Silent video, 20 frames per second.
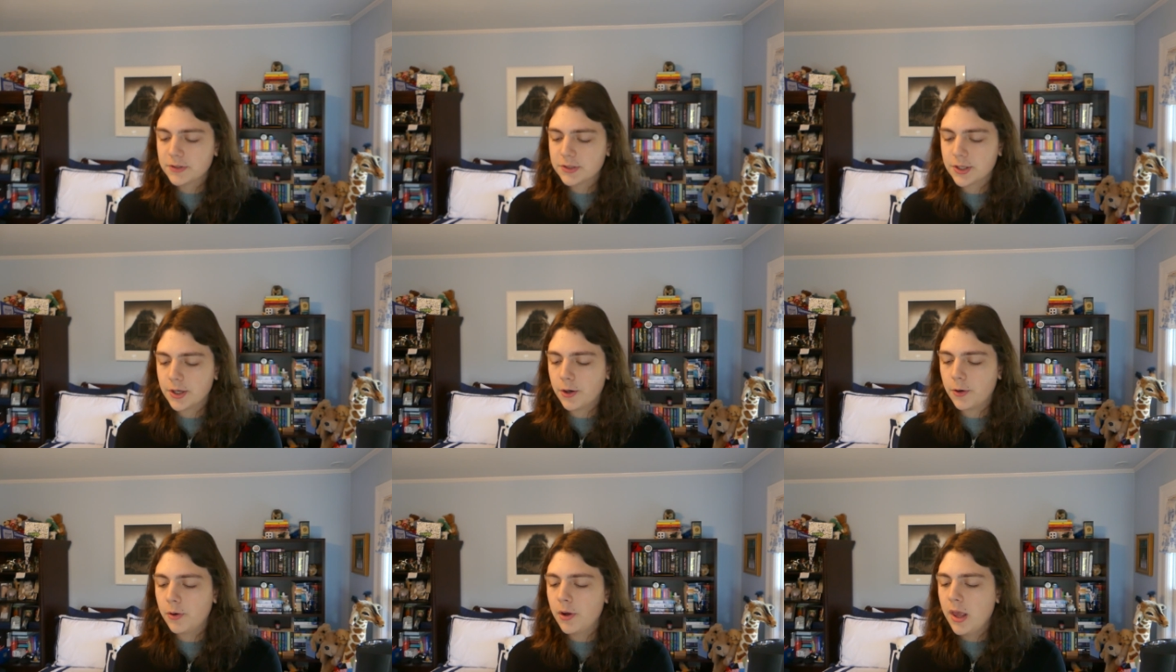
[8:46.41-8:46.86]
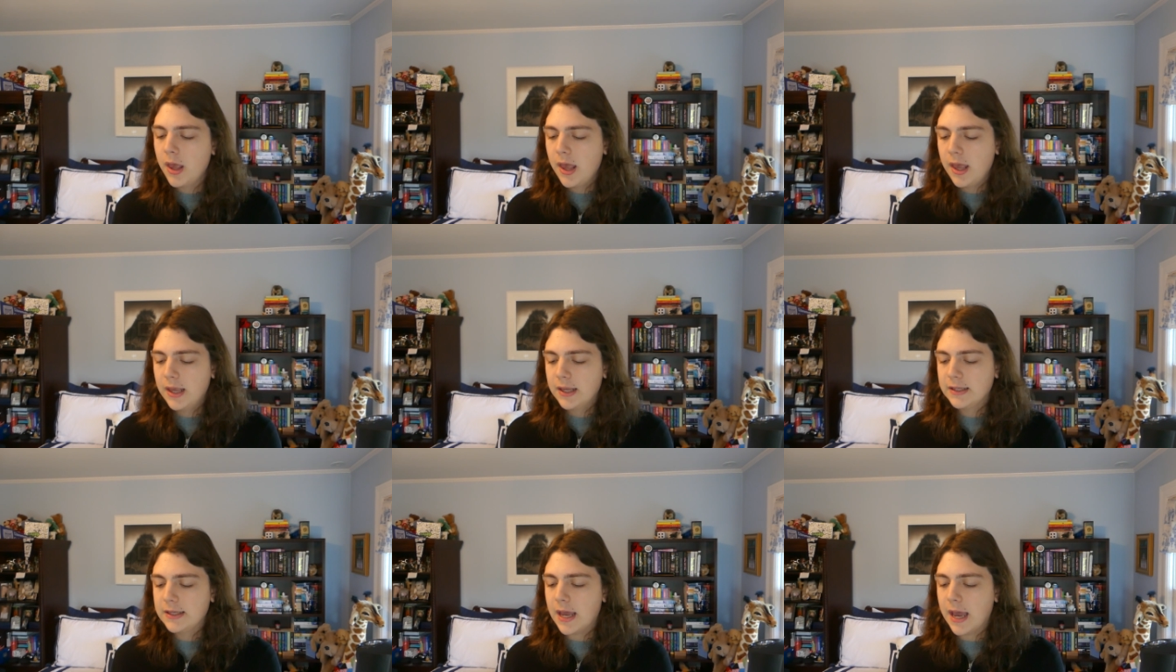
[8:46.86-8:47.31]
So,
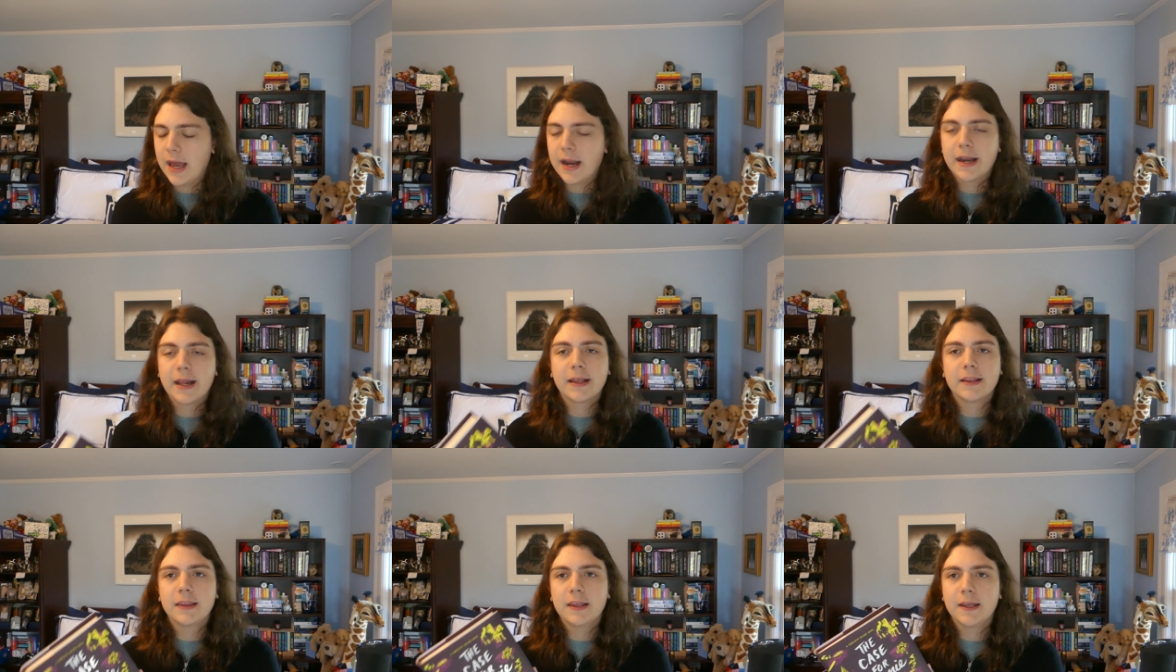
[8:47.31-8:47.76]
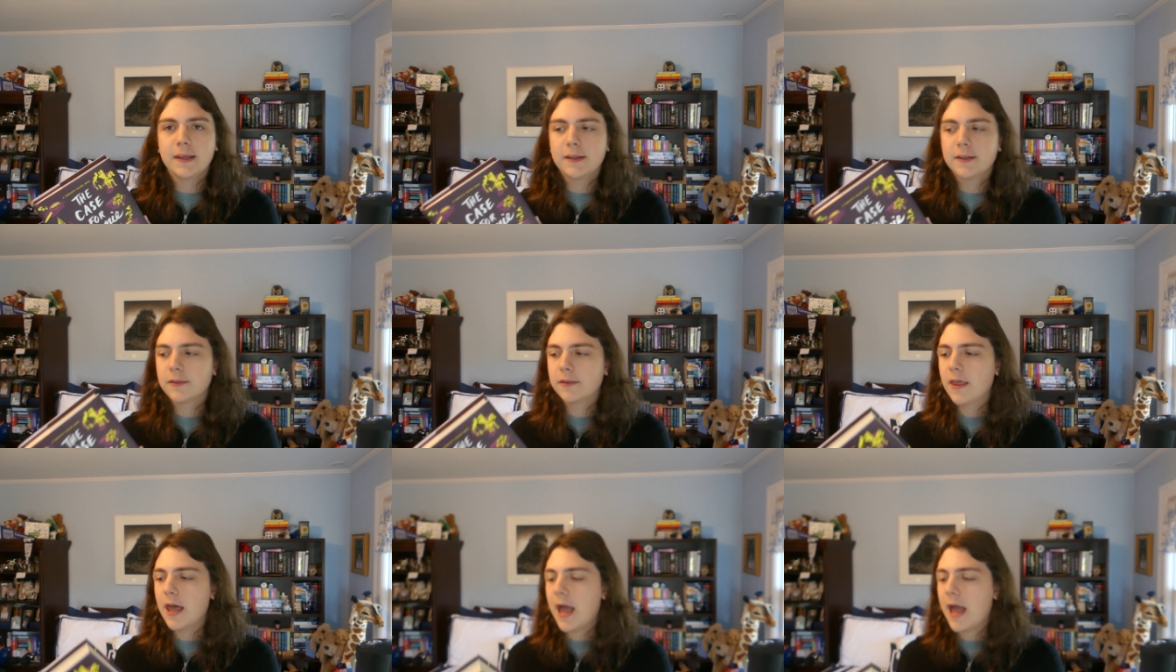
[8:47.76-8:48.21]
yeah, and I
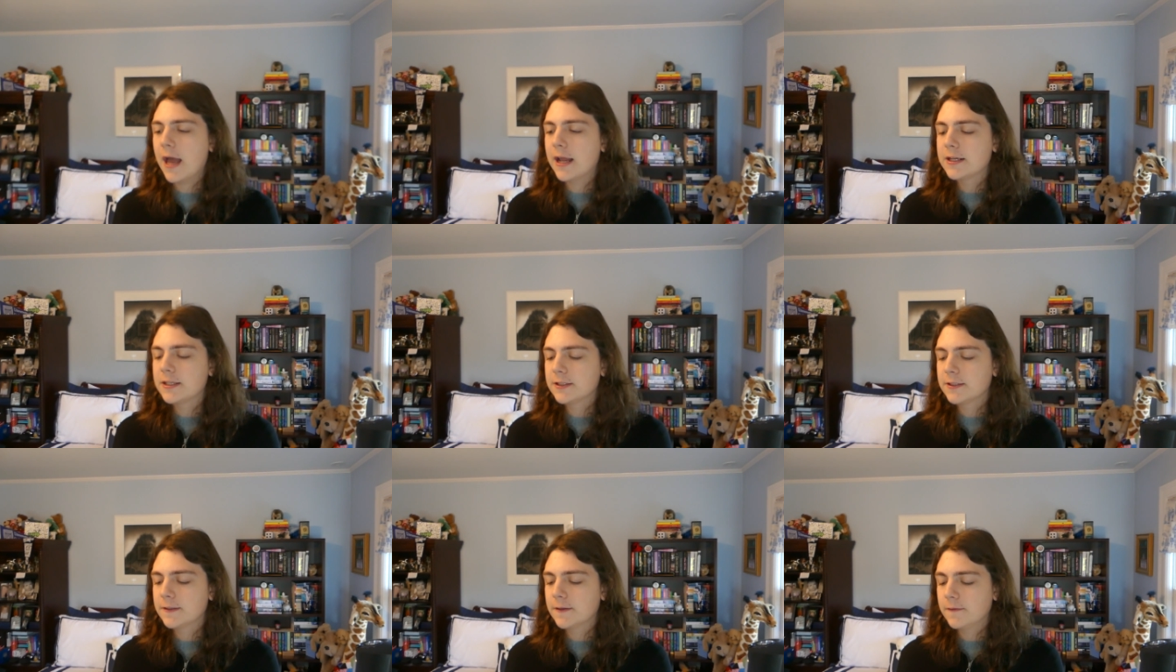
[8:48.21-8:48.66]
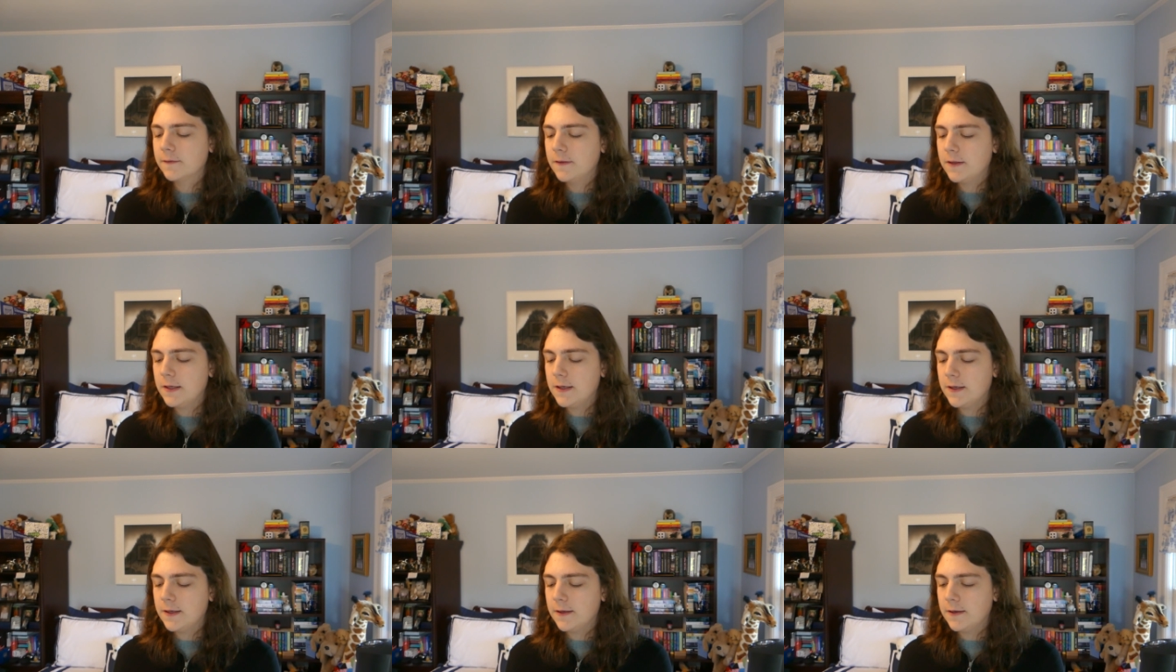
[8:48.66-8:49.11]
think that
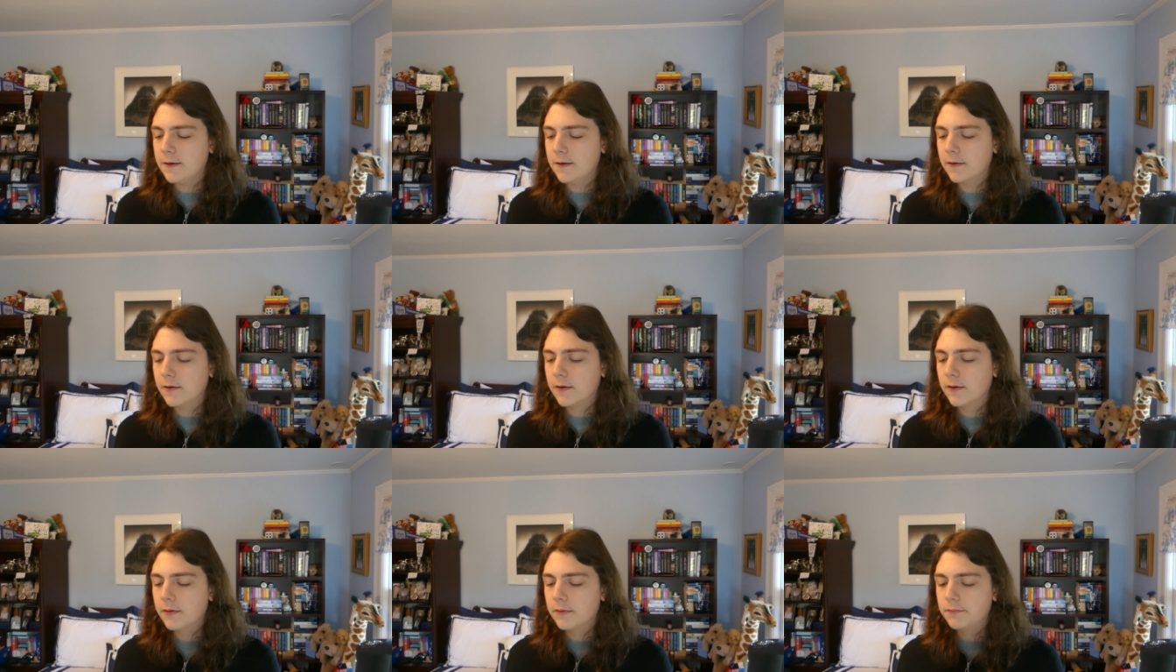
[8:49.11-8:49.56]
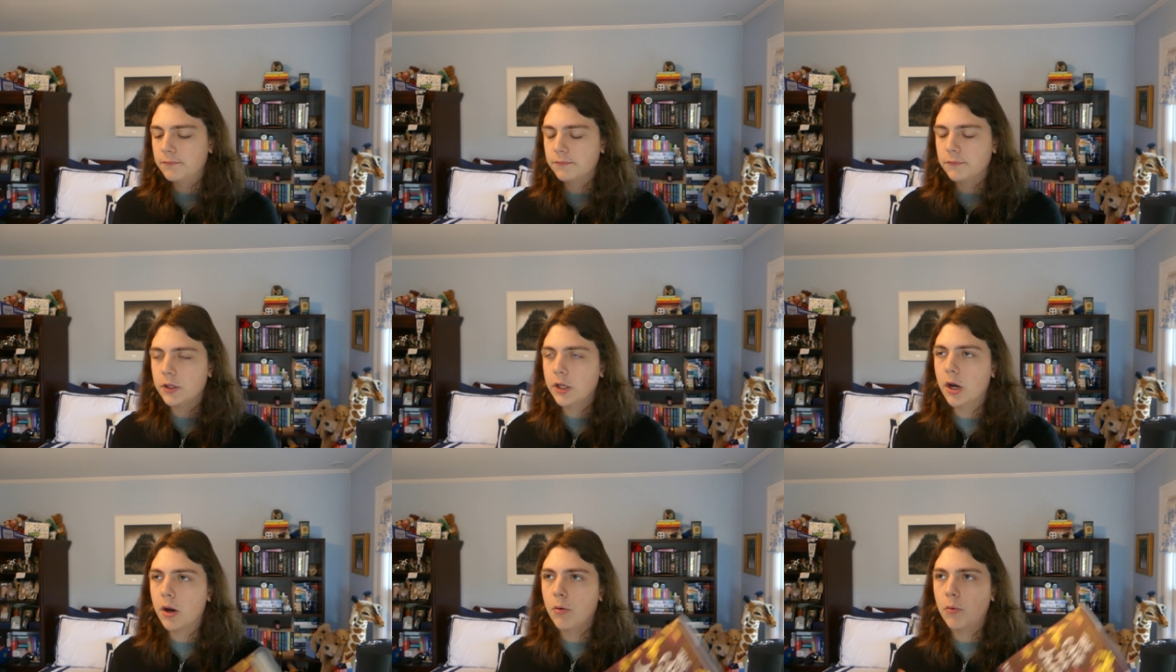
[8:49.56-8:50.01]
the,
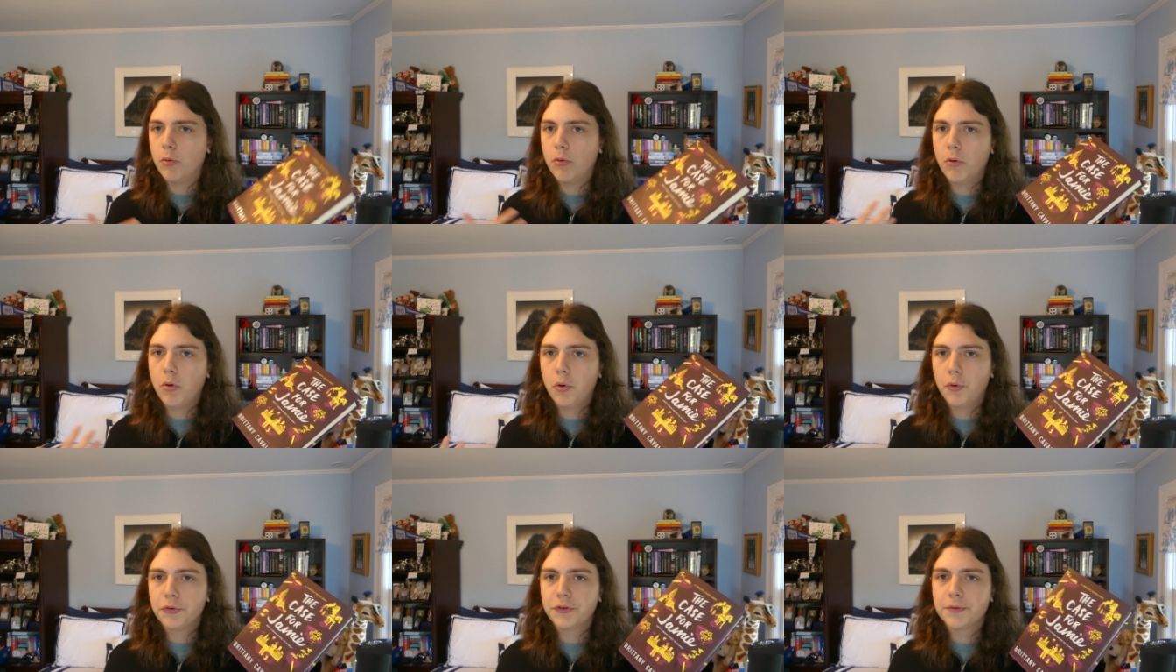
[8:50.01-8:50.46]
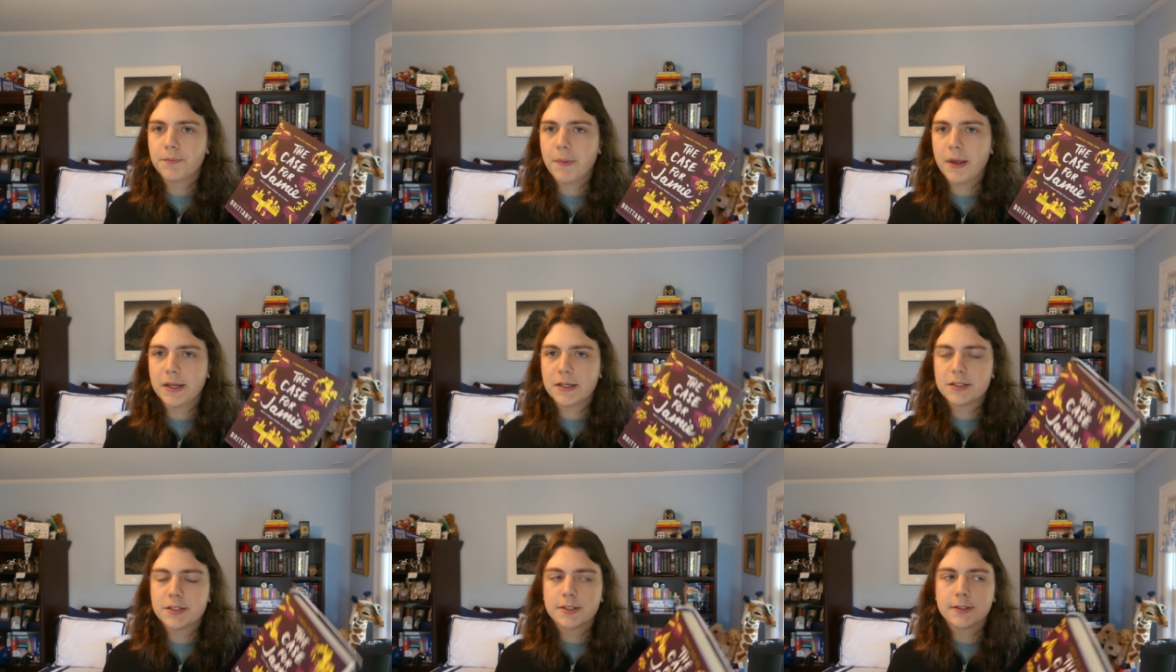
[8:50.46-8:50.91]
you know,
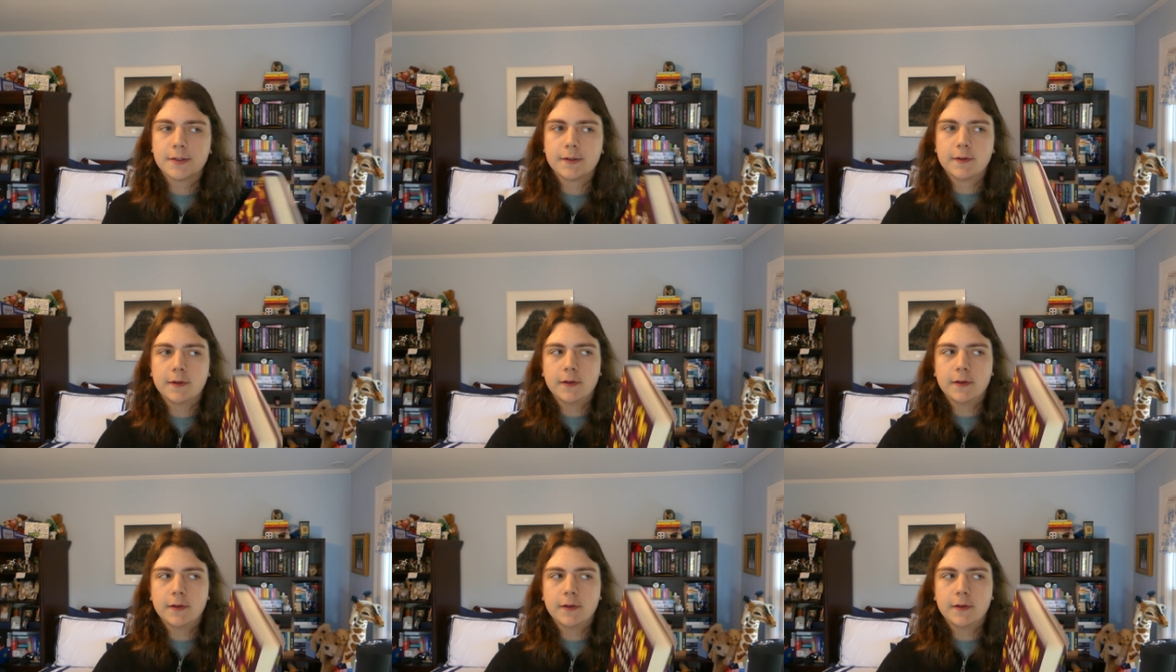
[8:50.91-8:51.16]
ultimate